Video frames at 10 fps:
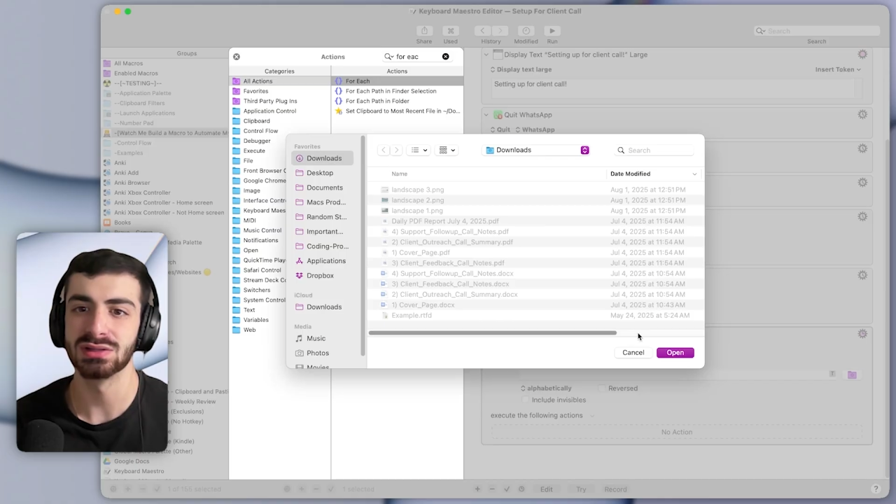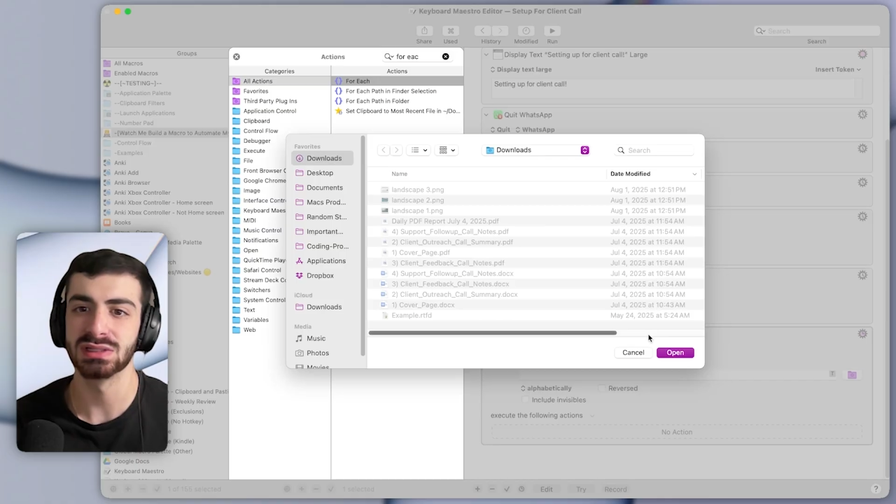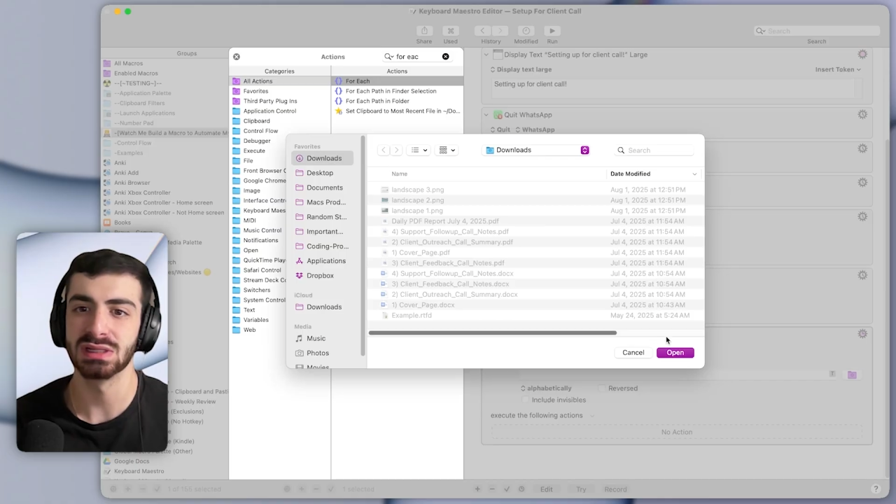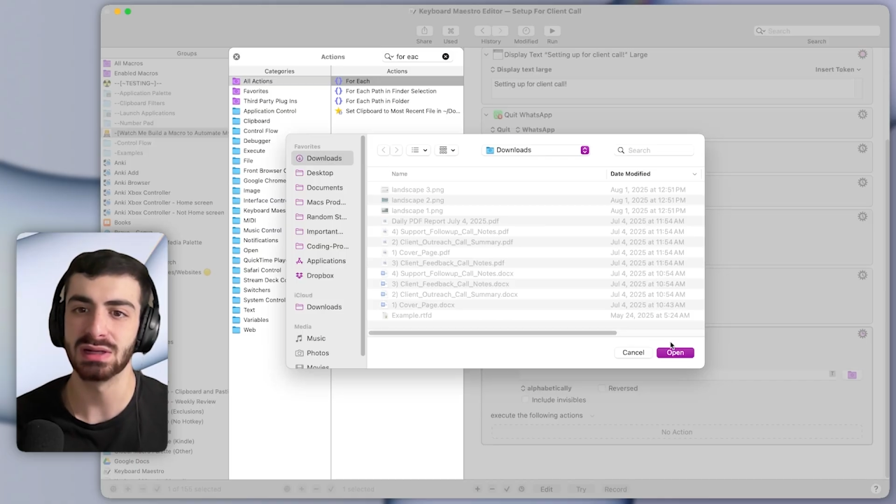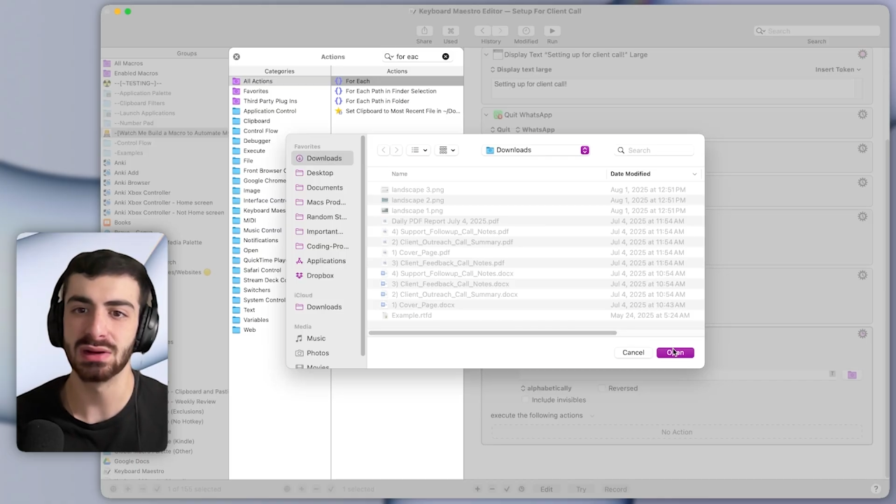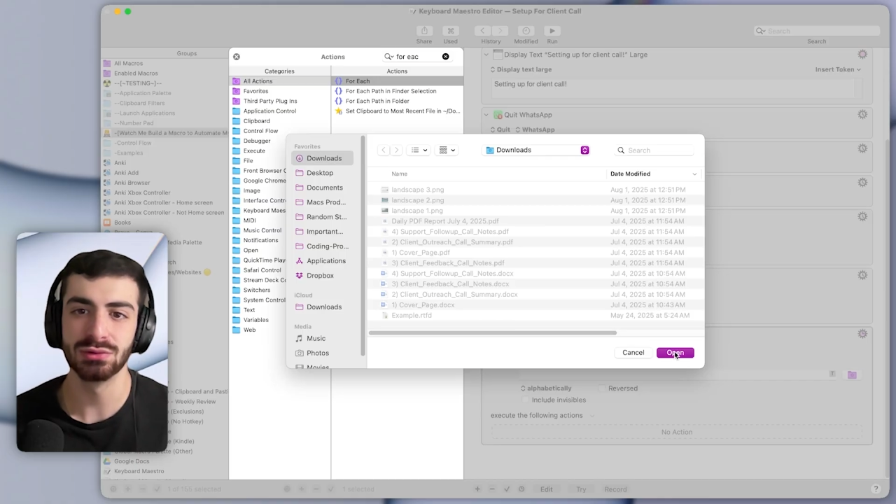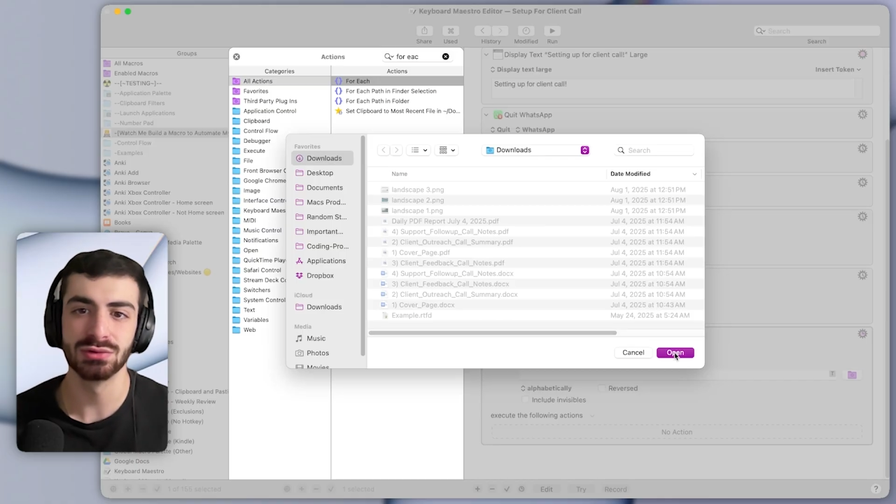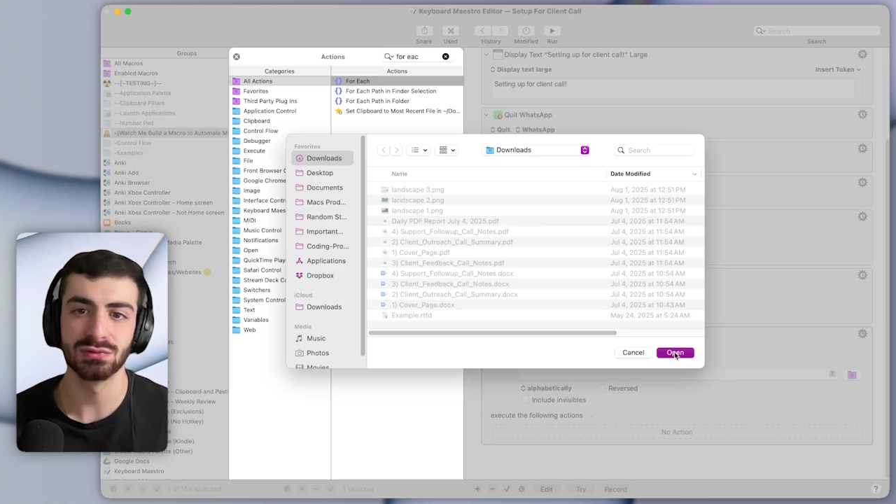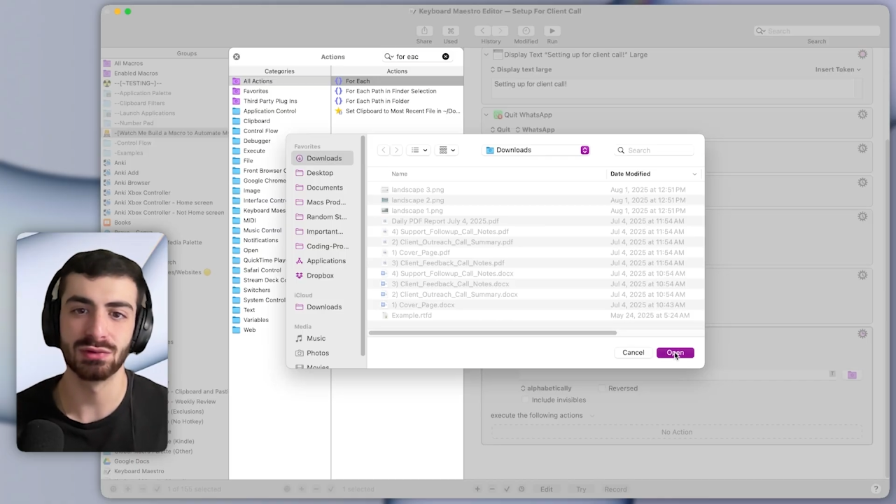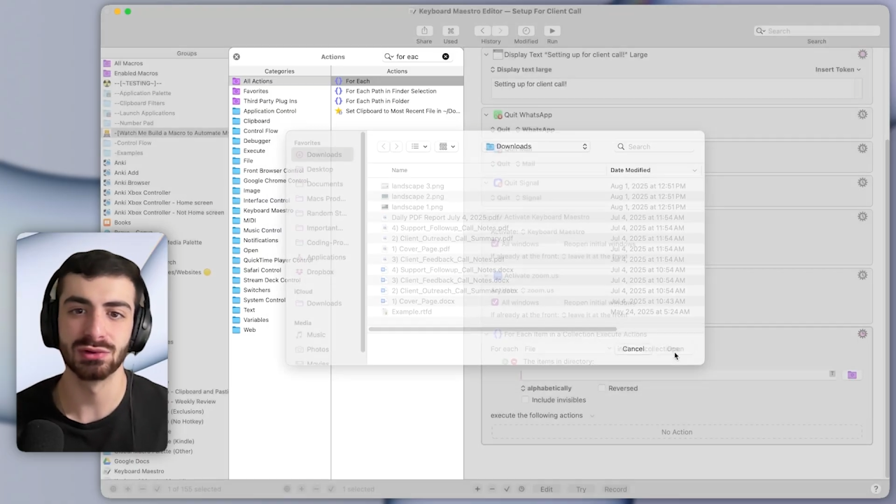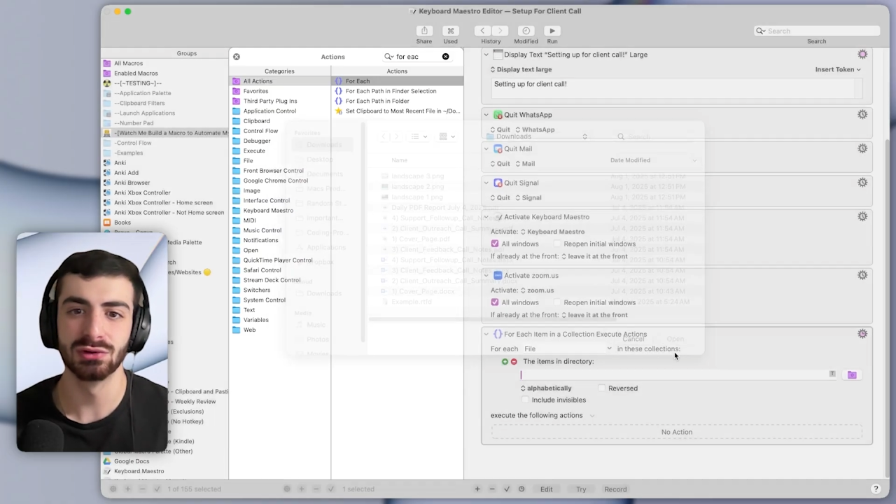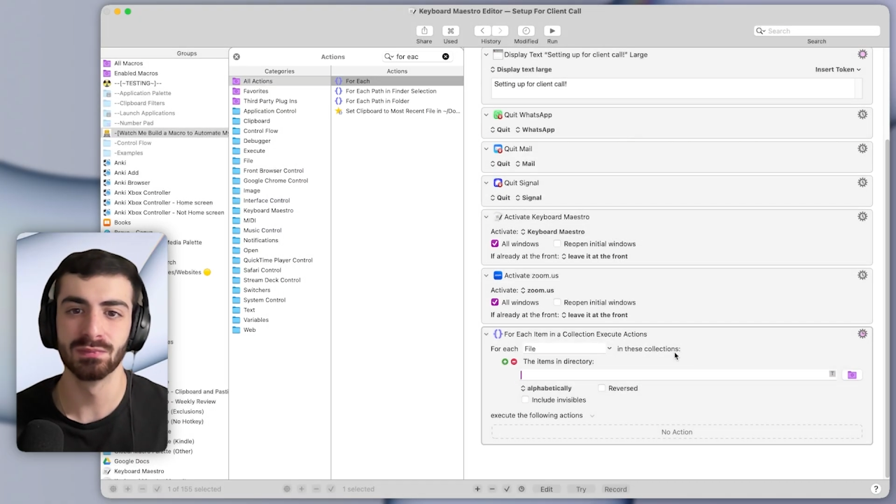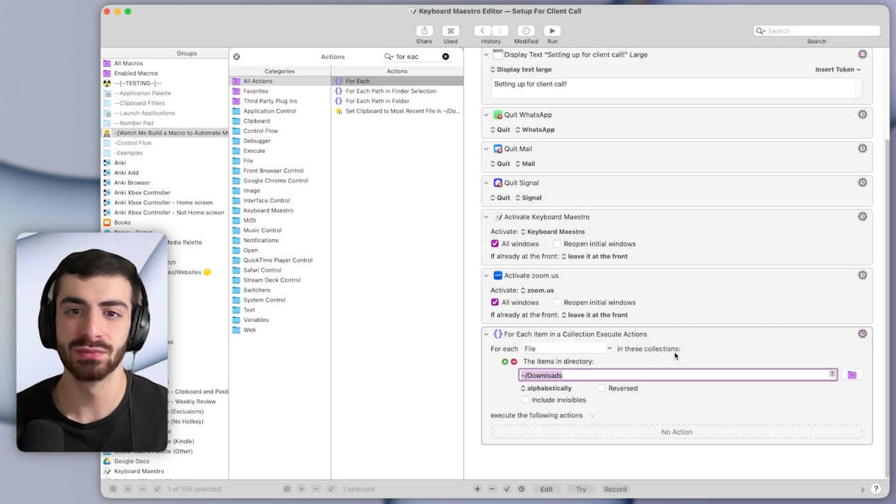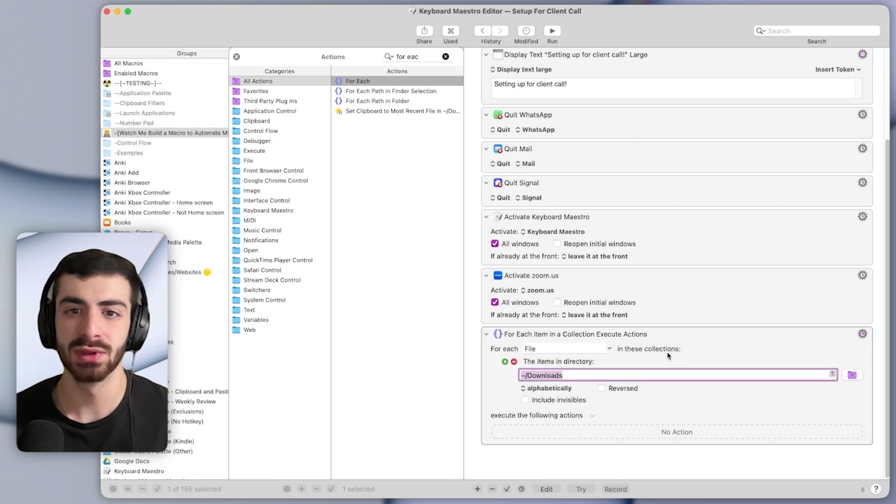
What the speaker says: is the downloads folder.